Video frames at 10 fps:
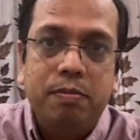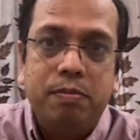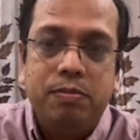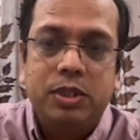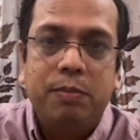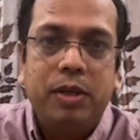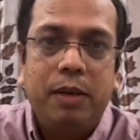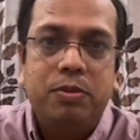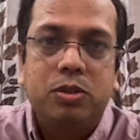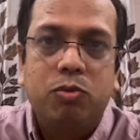
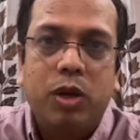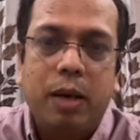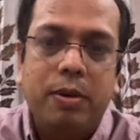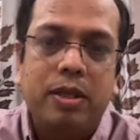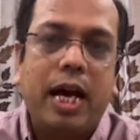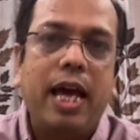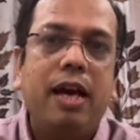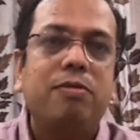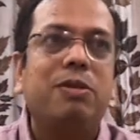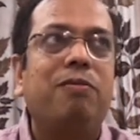sometimes what happens, I
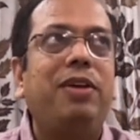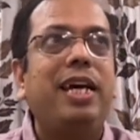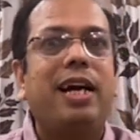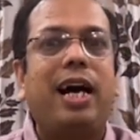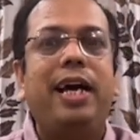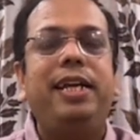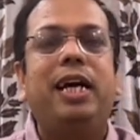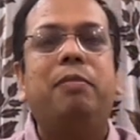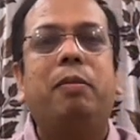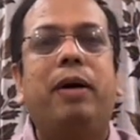have some vague idea in
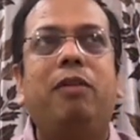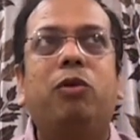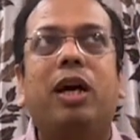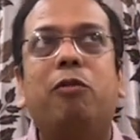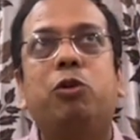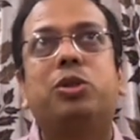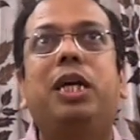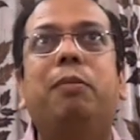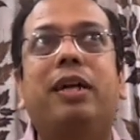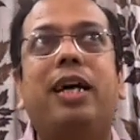my mind what I want to say,
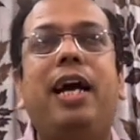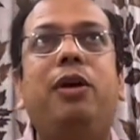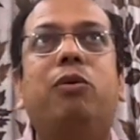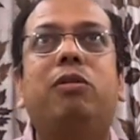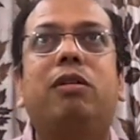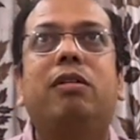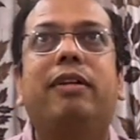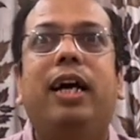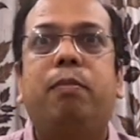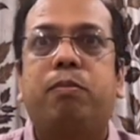but I don't
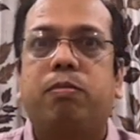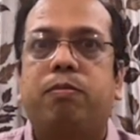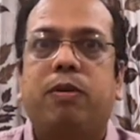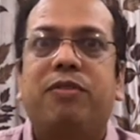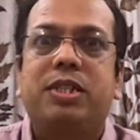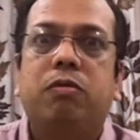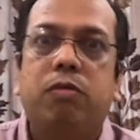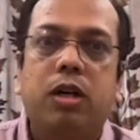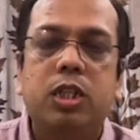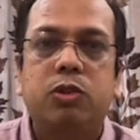get professional
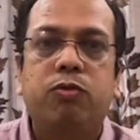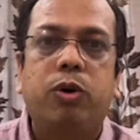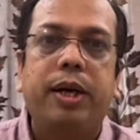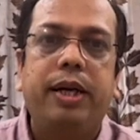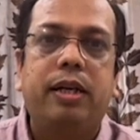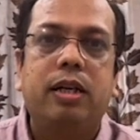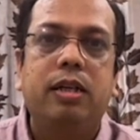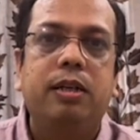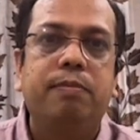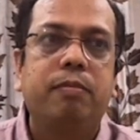words for it.
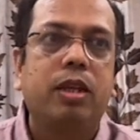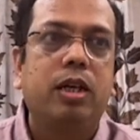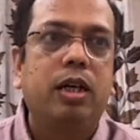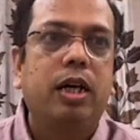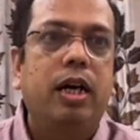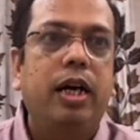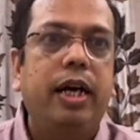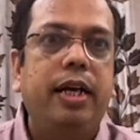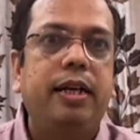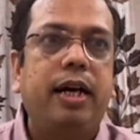
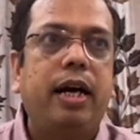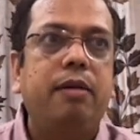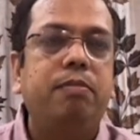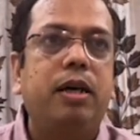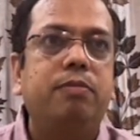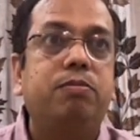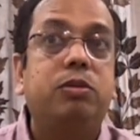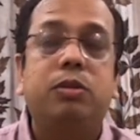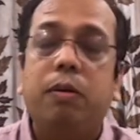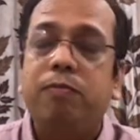And
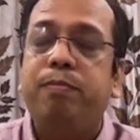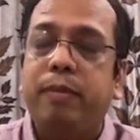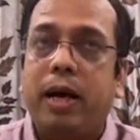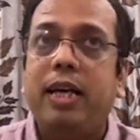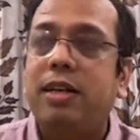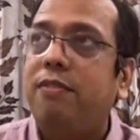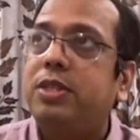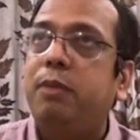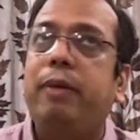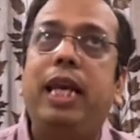I've
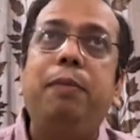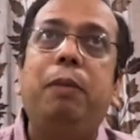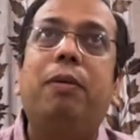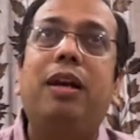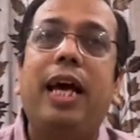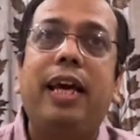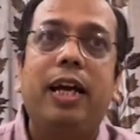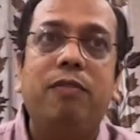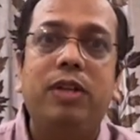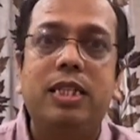seen many people like kind
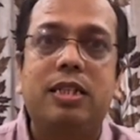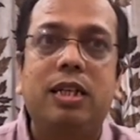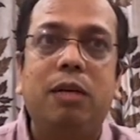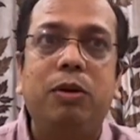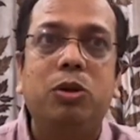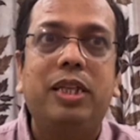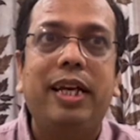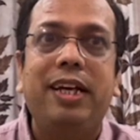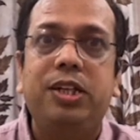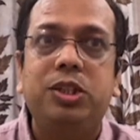of they struggle because their
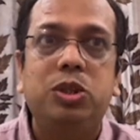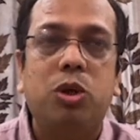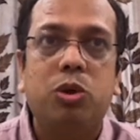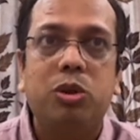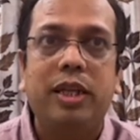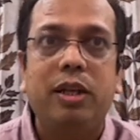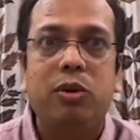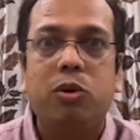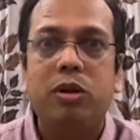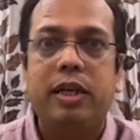English is not good. They
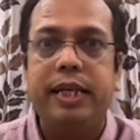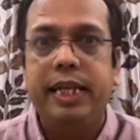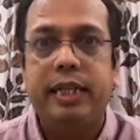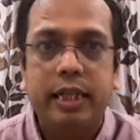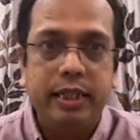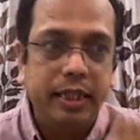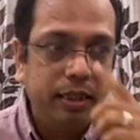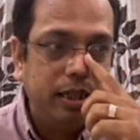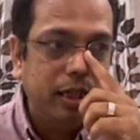don't create content.